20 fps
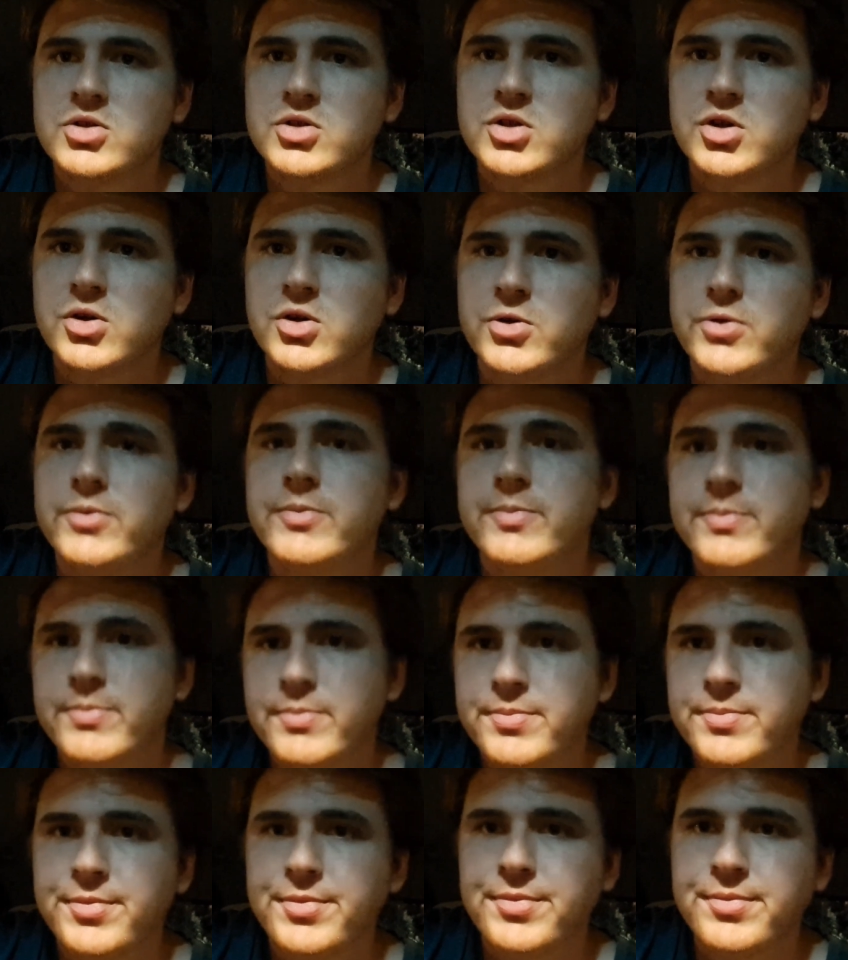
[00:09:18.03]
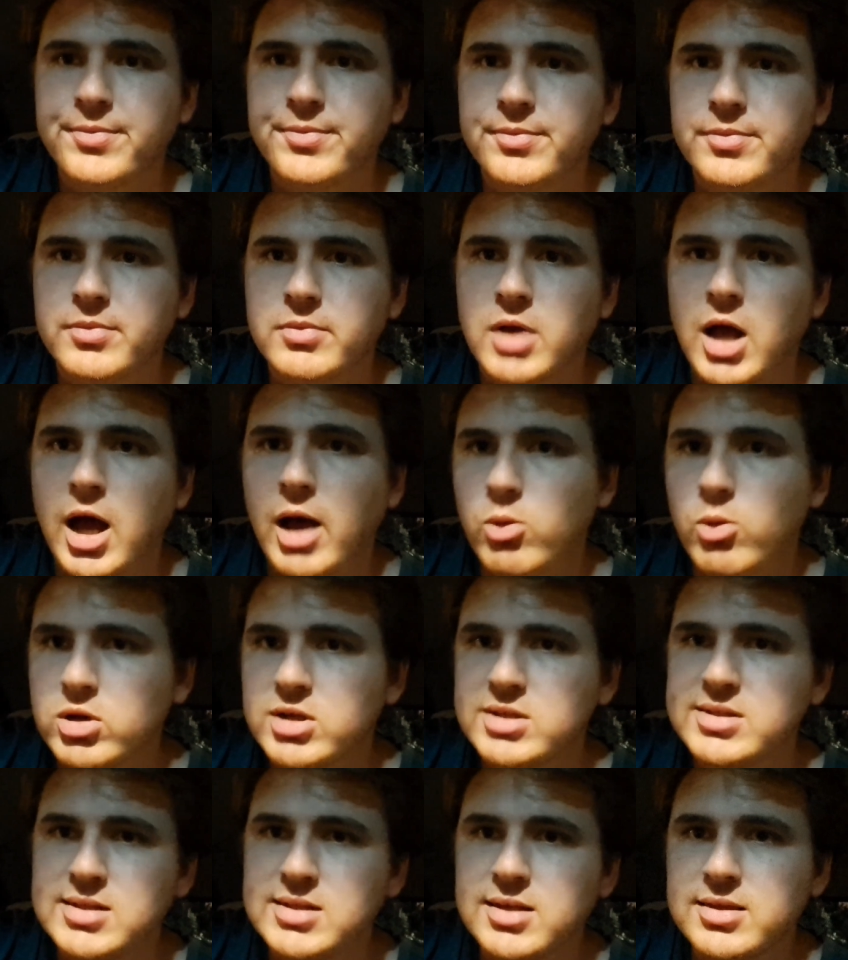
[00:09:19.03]
so I
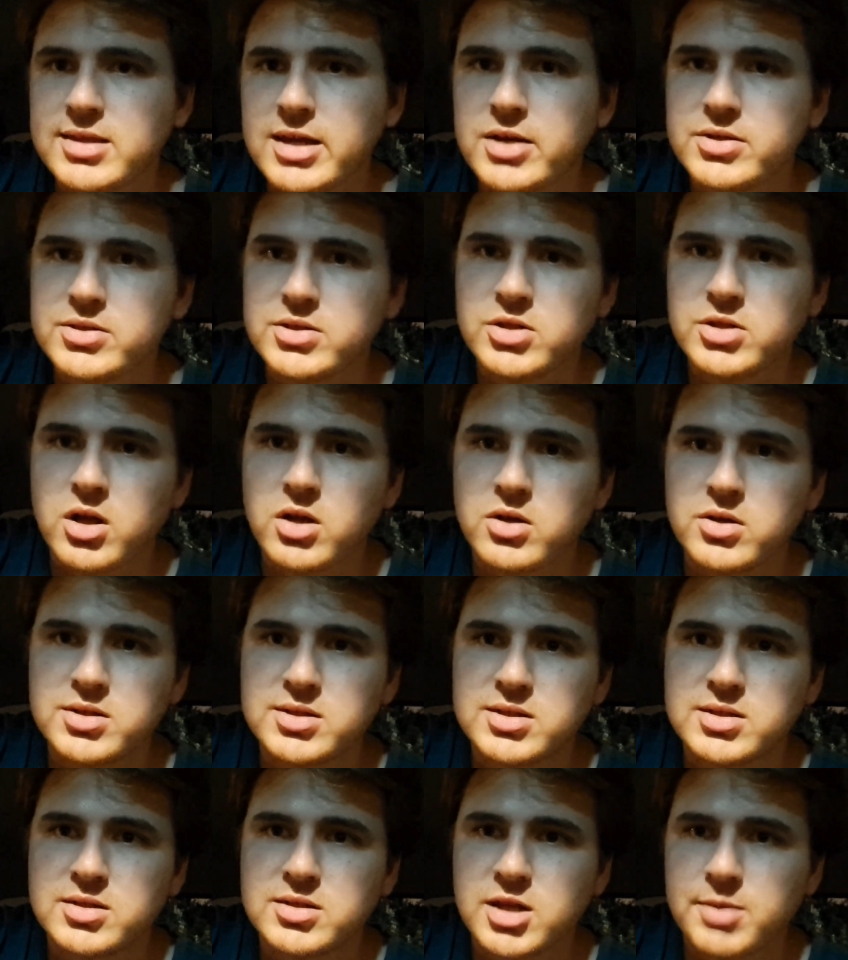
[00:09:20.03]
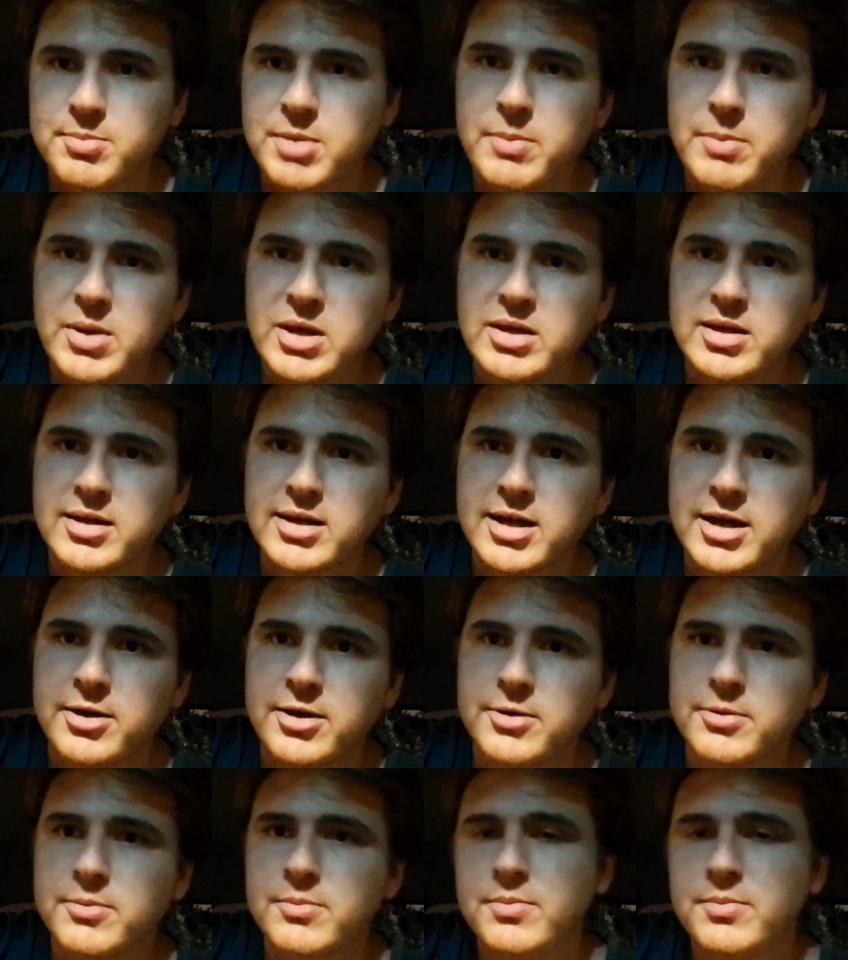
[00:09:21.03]
want to see a thousand dollars in my bank
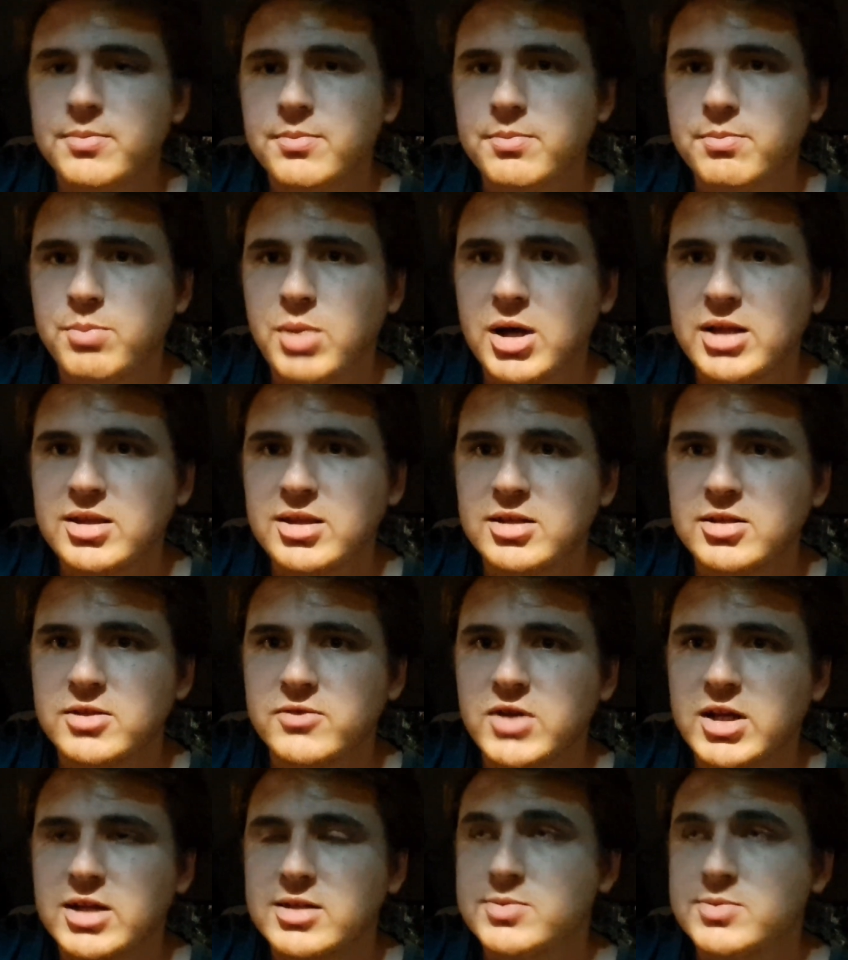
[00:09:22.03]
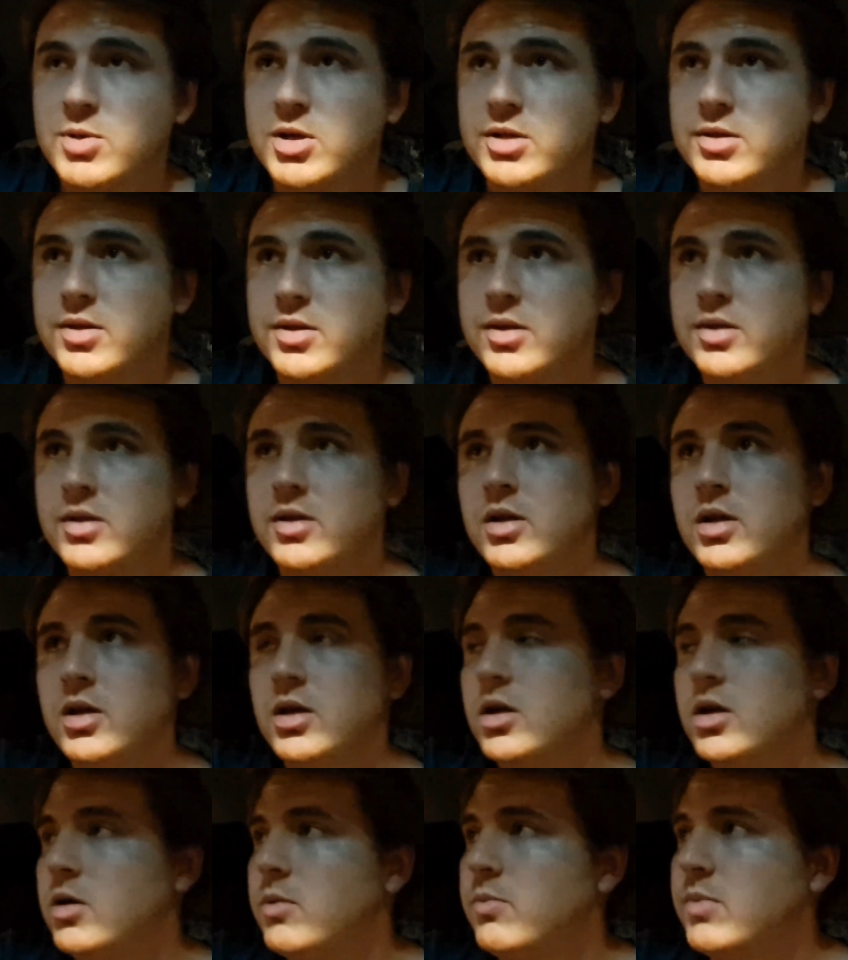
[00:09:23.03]
account by the end of next month,
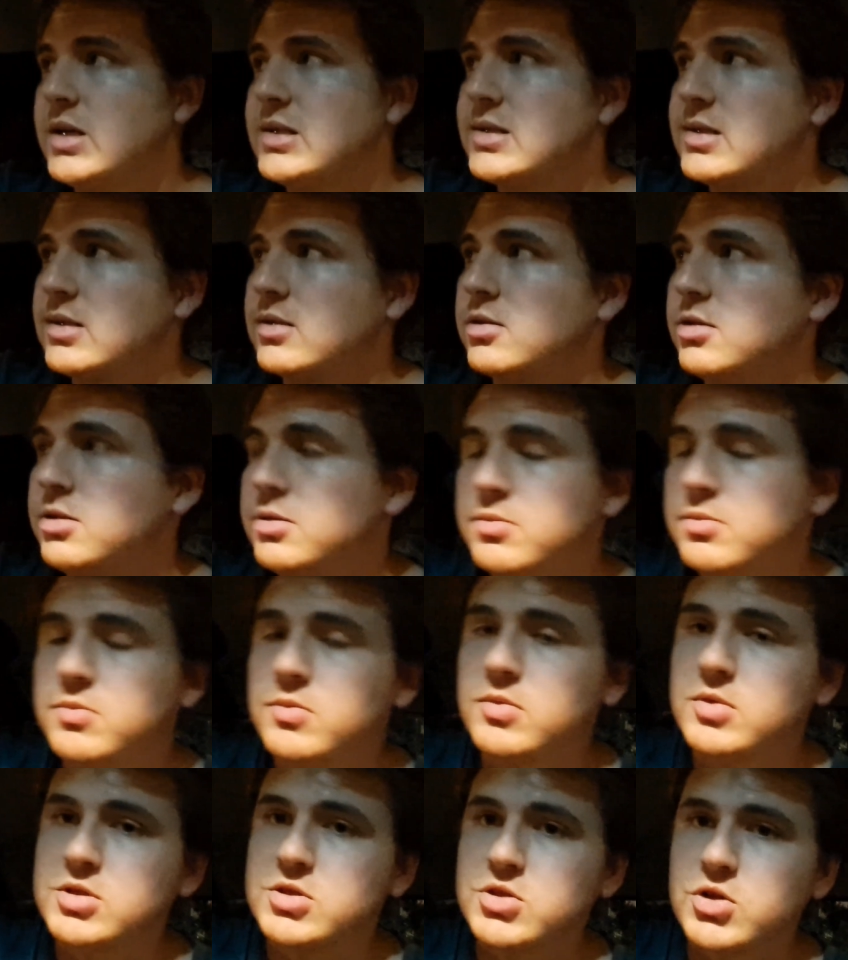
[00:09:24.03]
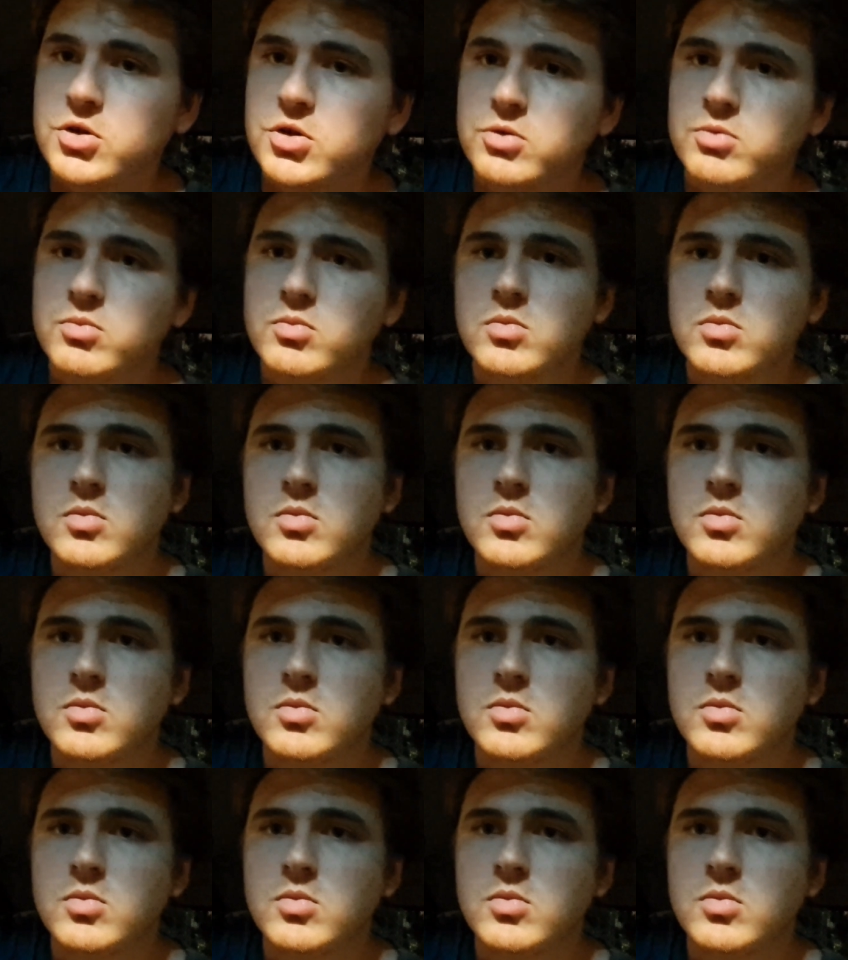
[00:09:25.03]
basically. So